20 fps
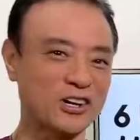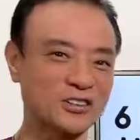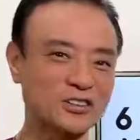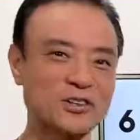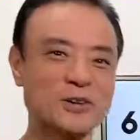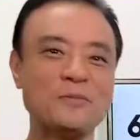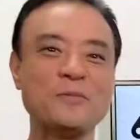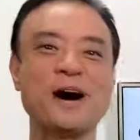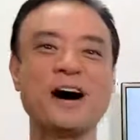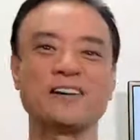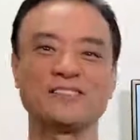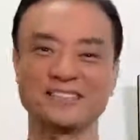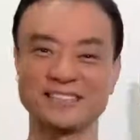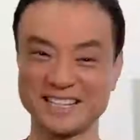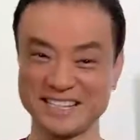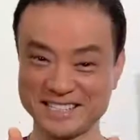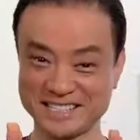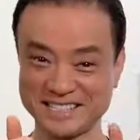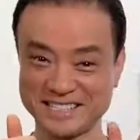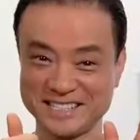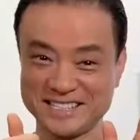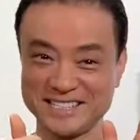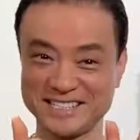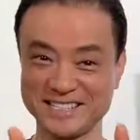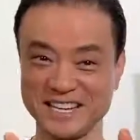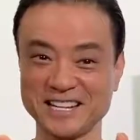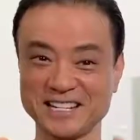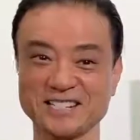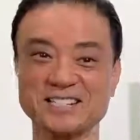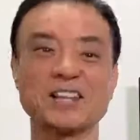to you about
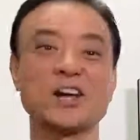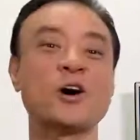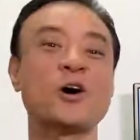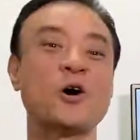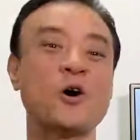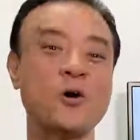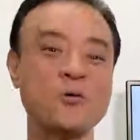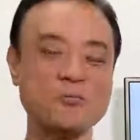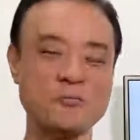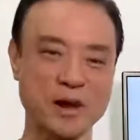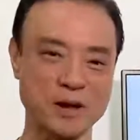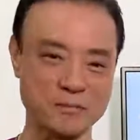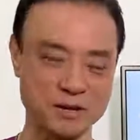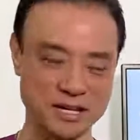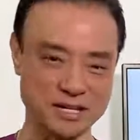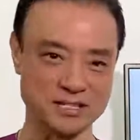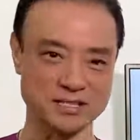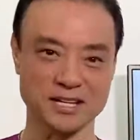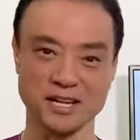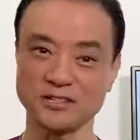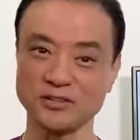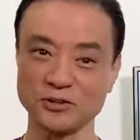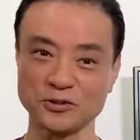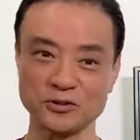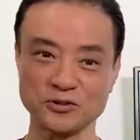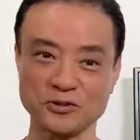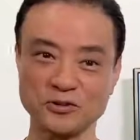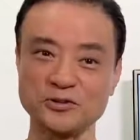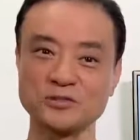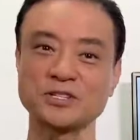6 home remedies that you
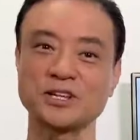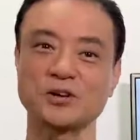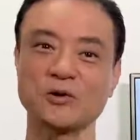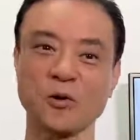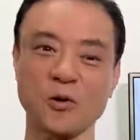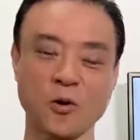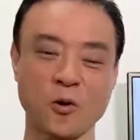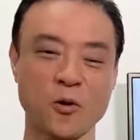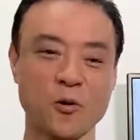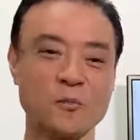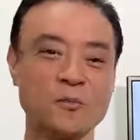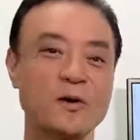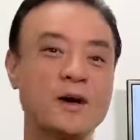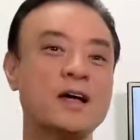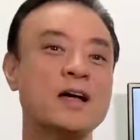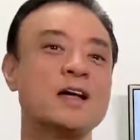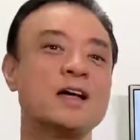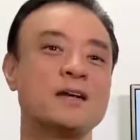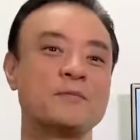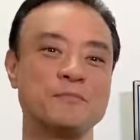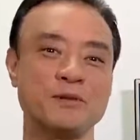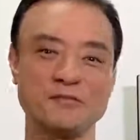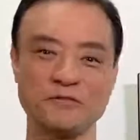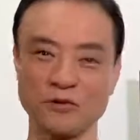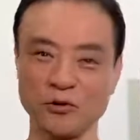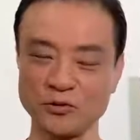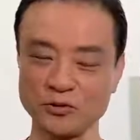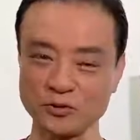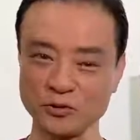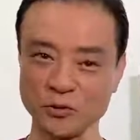can use at home
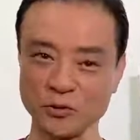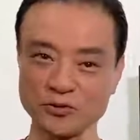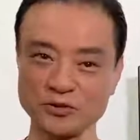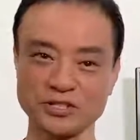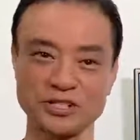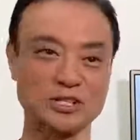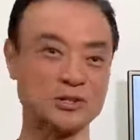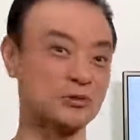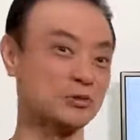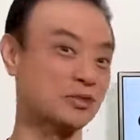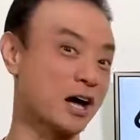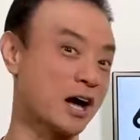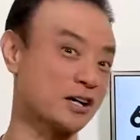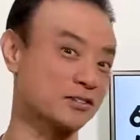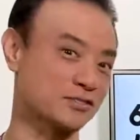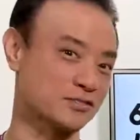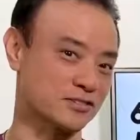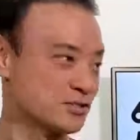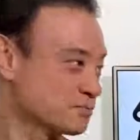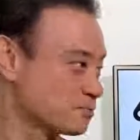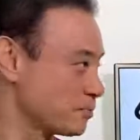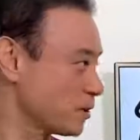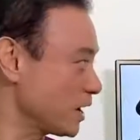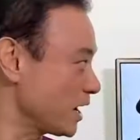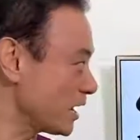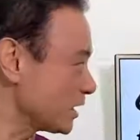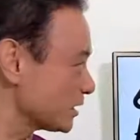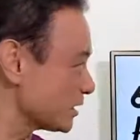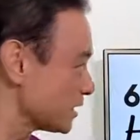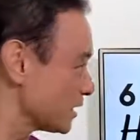before you go see your doctor.
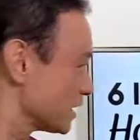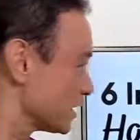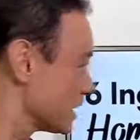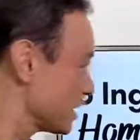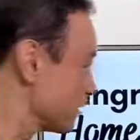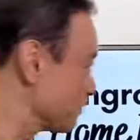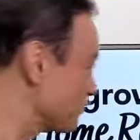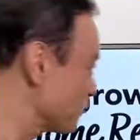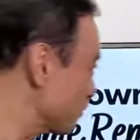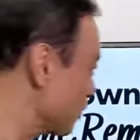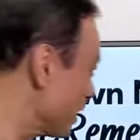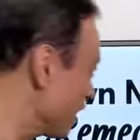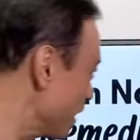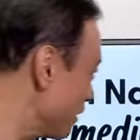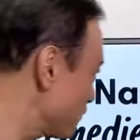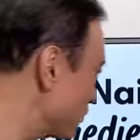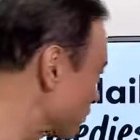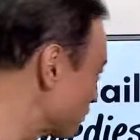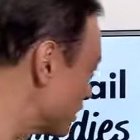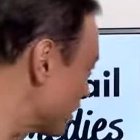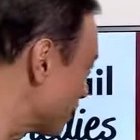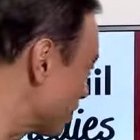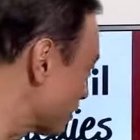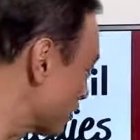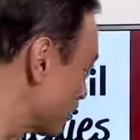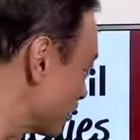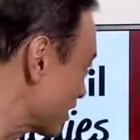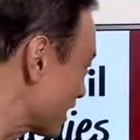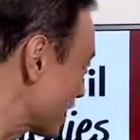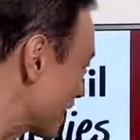But if you have your nail
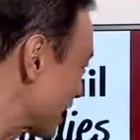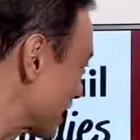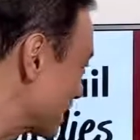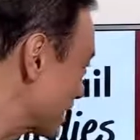looking like